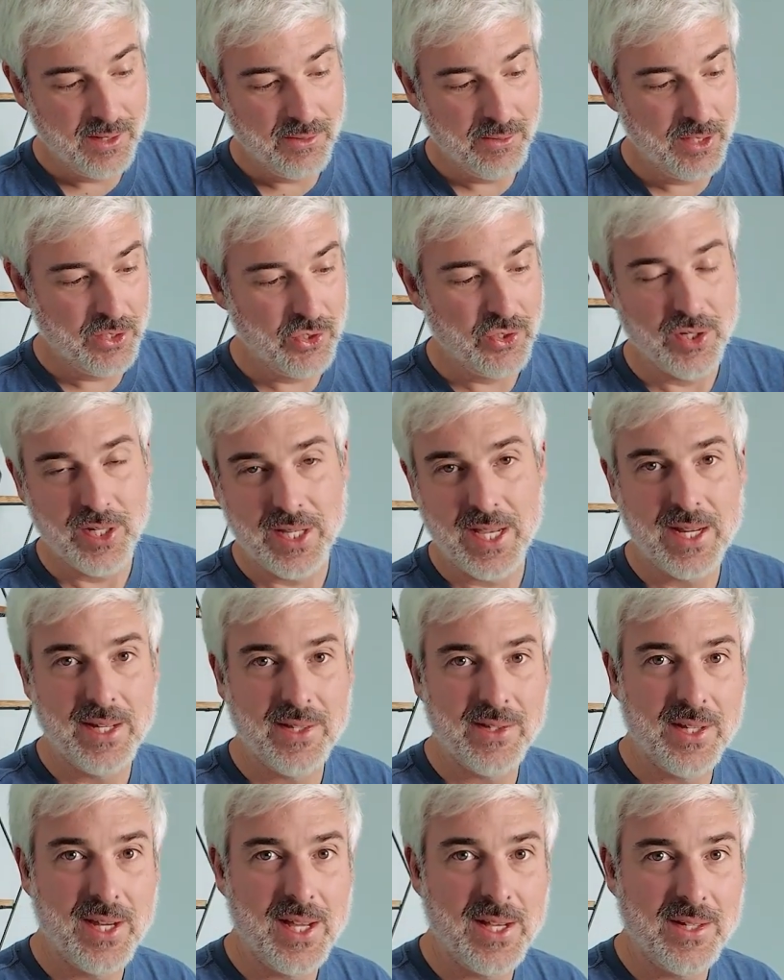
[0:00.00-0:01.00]
which again
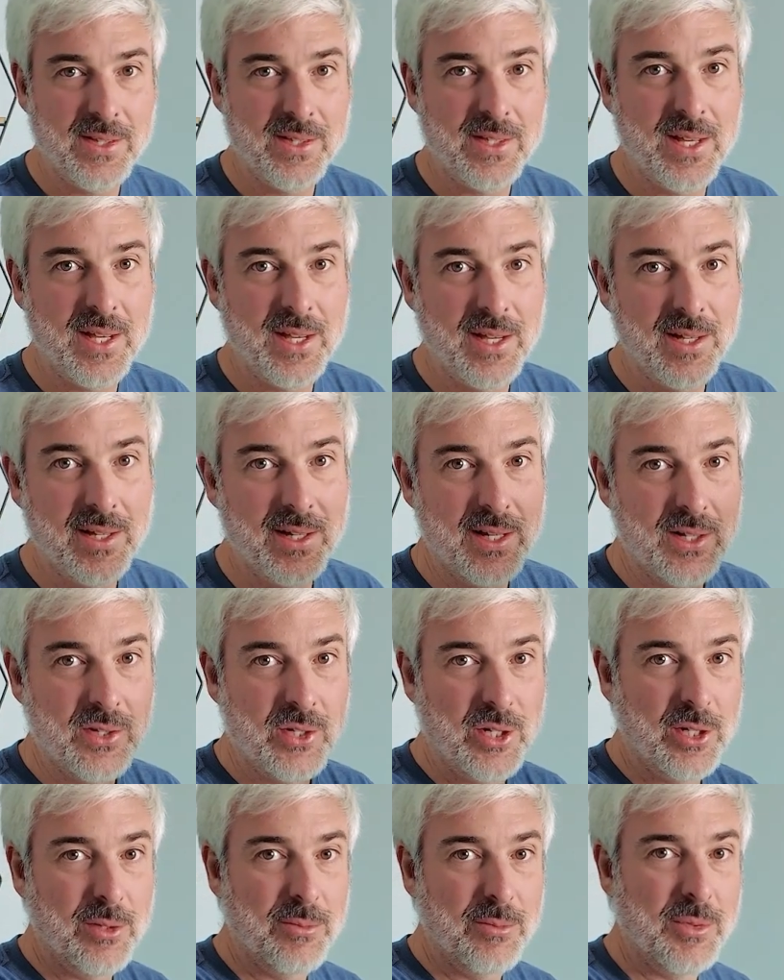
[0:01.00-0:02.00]
is a nice thing
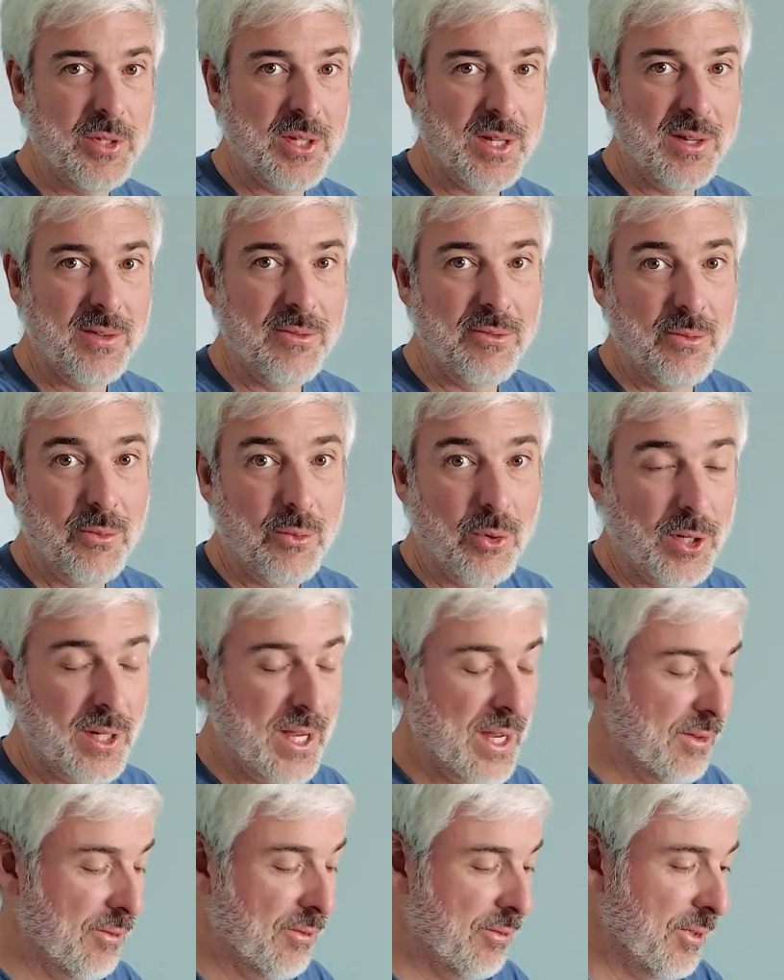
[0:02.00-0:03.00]
in terms of
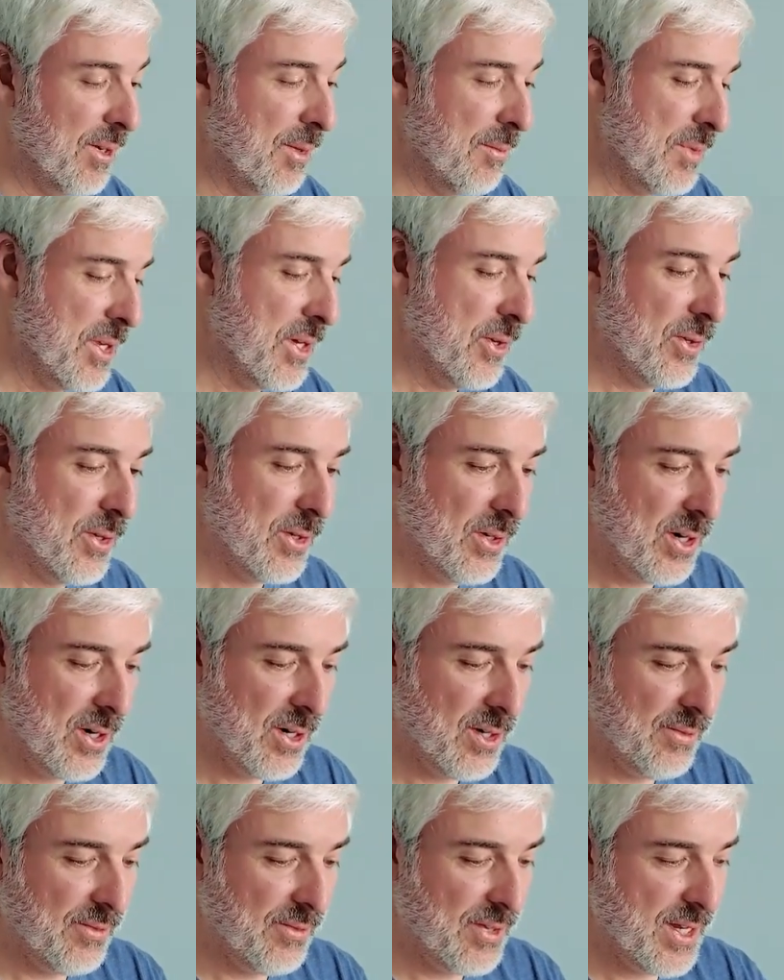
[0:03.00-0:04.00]
working from your
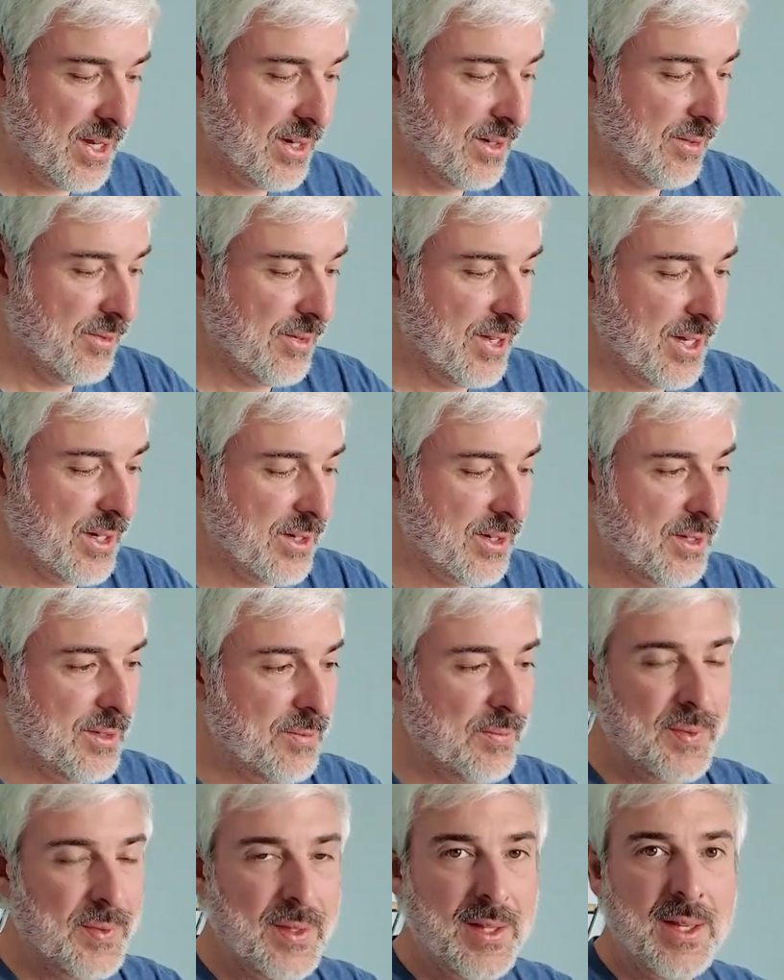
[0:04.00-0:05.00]
RV or vehicle.
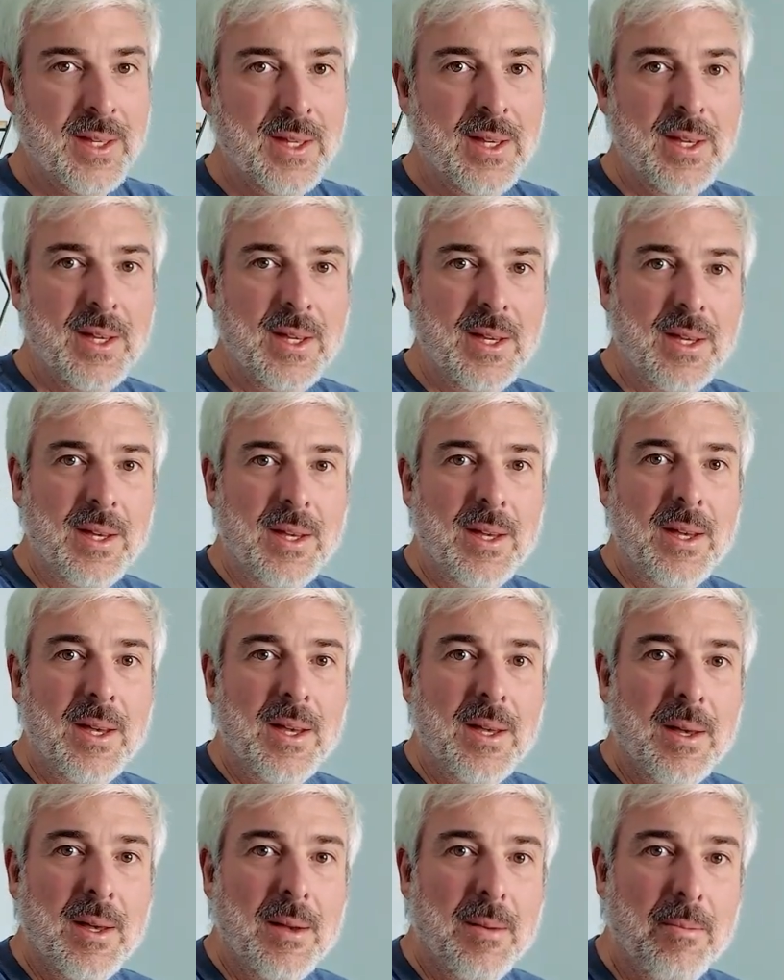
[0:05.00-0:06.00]

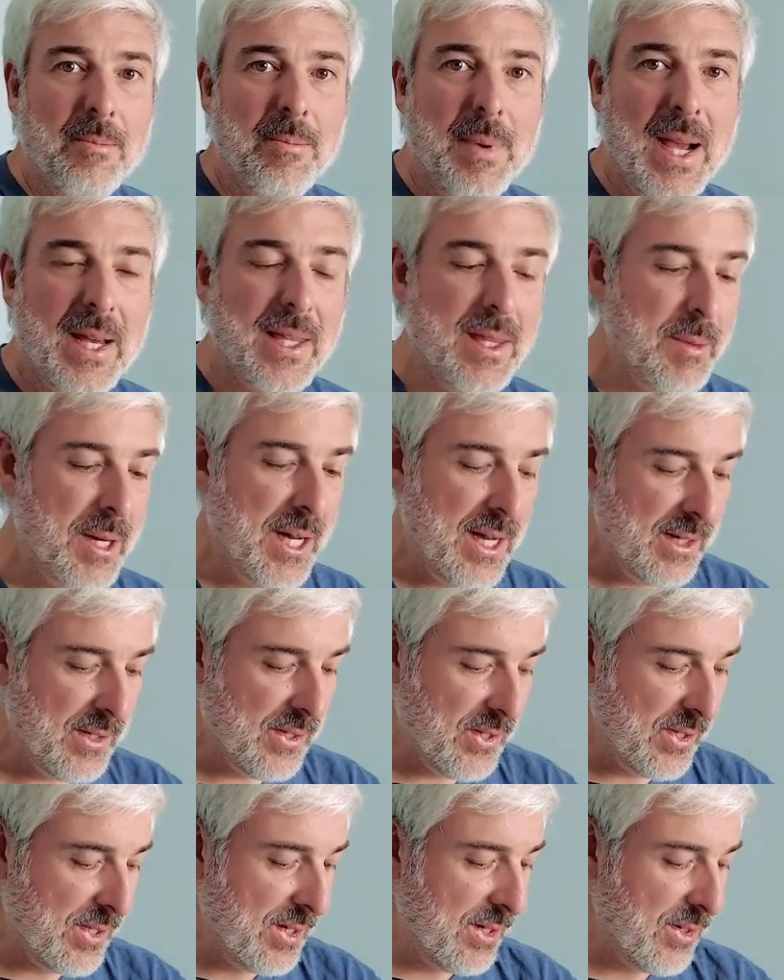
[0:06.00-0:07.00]
Back of the
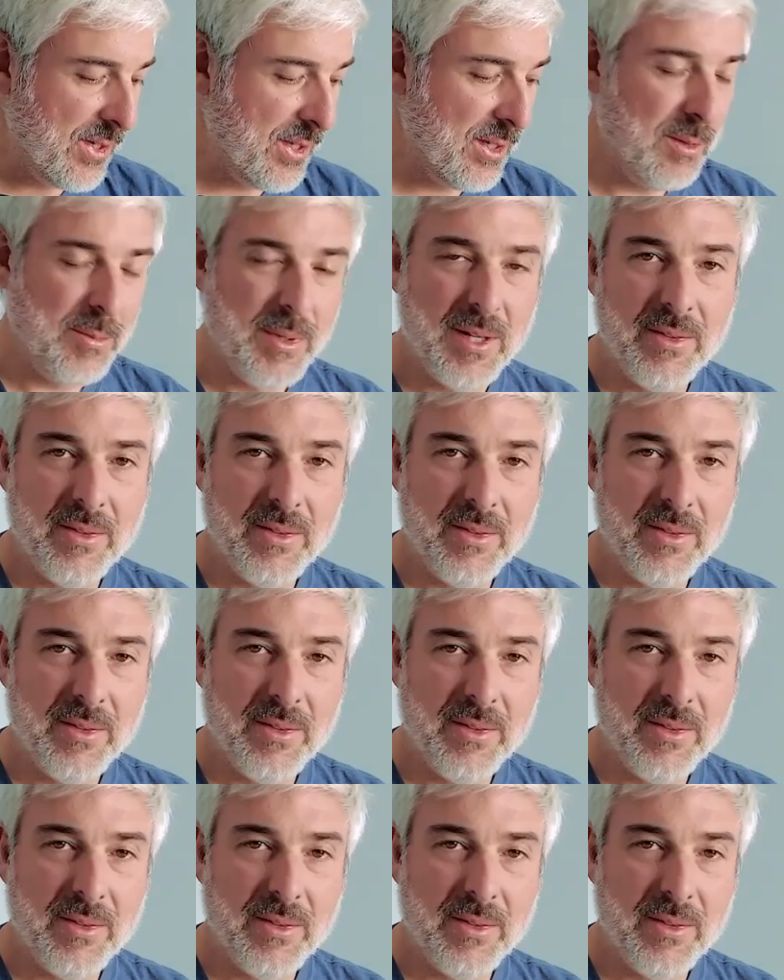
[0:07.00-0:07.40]
box, there's a little